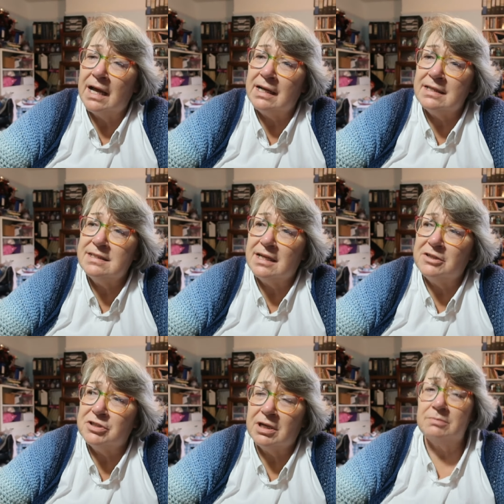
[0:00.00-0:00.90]
and as
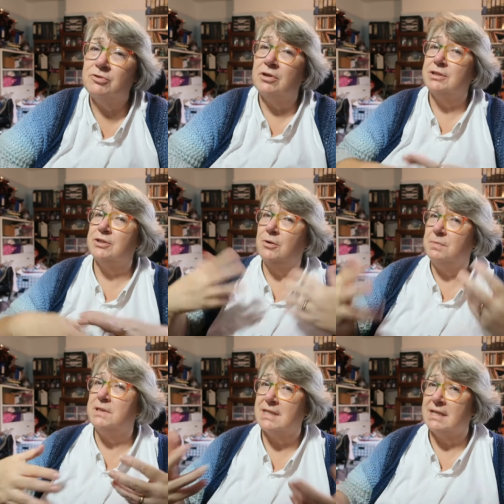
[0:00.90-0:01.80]
such I'm trying to
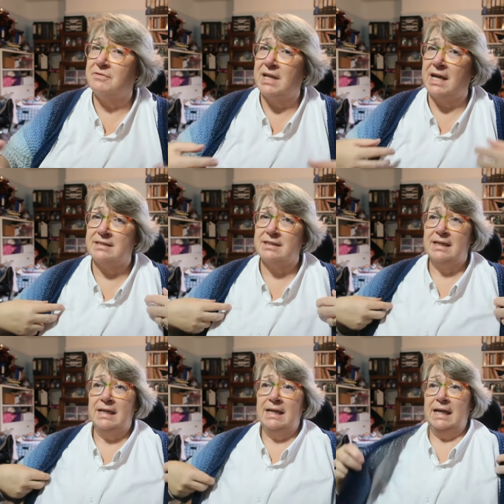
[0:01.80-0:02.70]
compensate for that
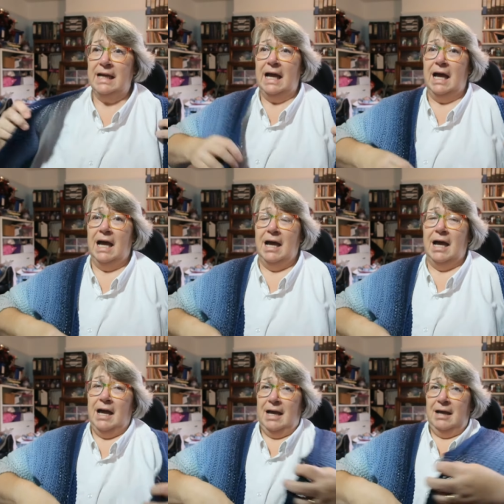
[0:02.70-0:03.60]

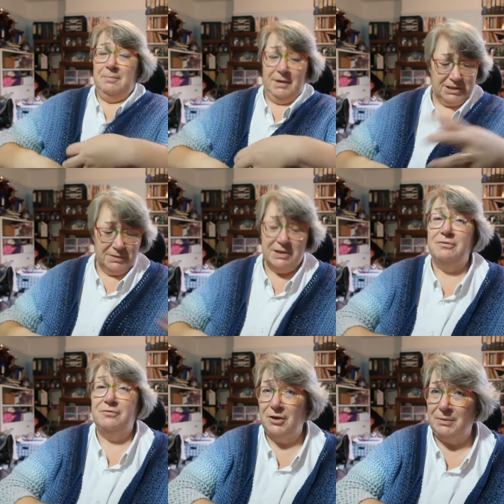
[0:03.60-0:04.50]
by doing the
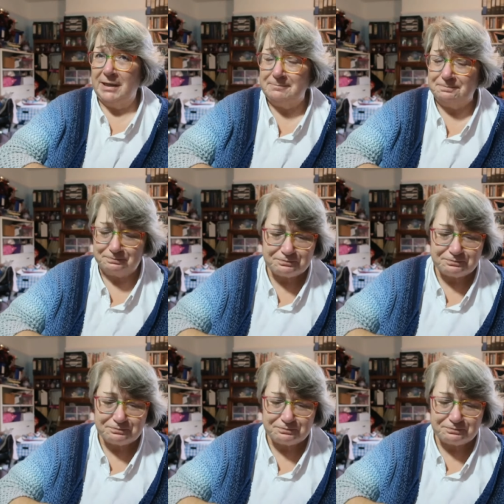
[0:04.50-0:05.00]
following.